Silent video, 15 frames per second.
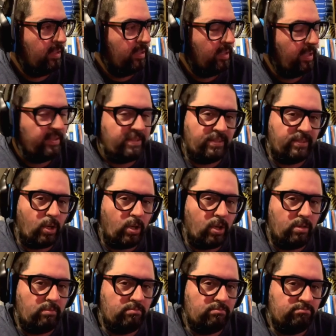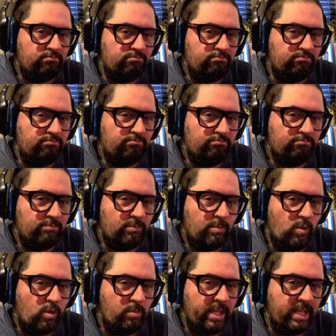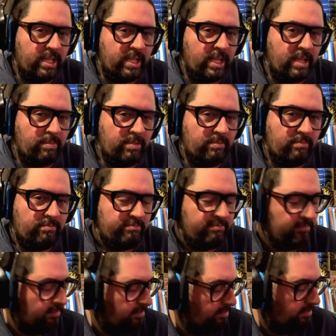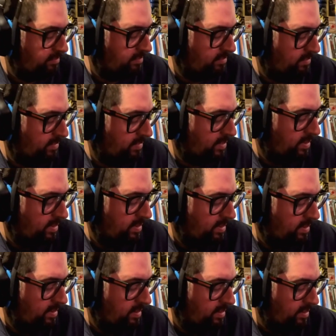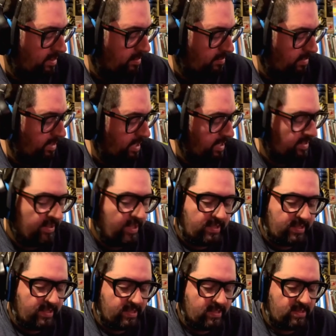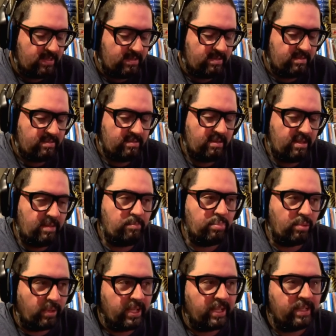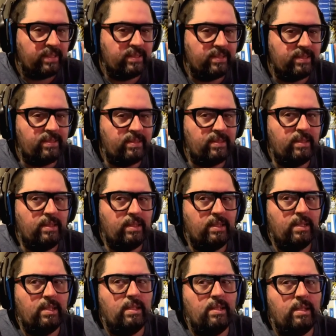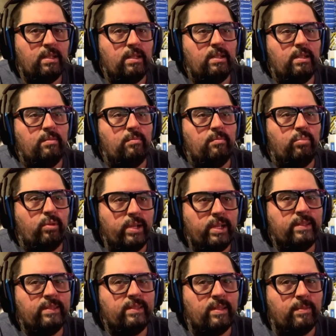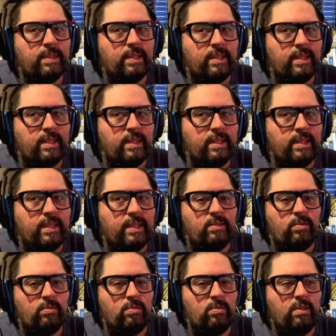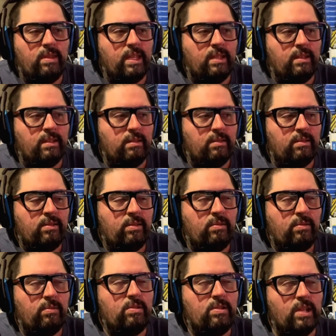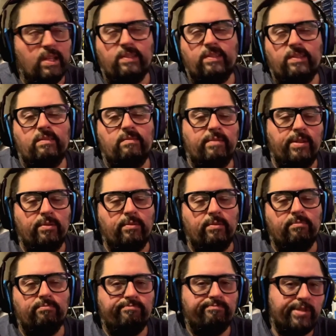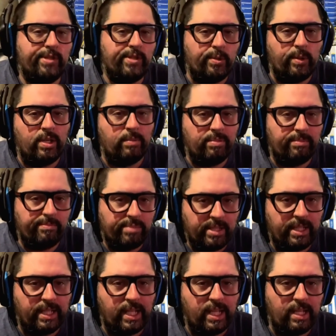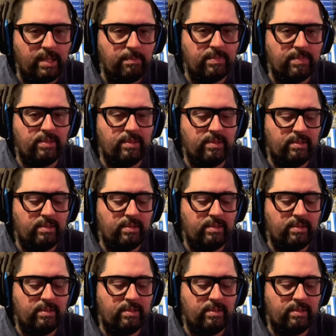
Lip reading: it's a start. We'll make it happen. And it's nice because it brings something else to just, showing up and playing games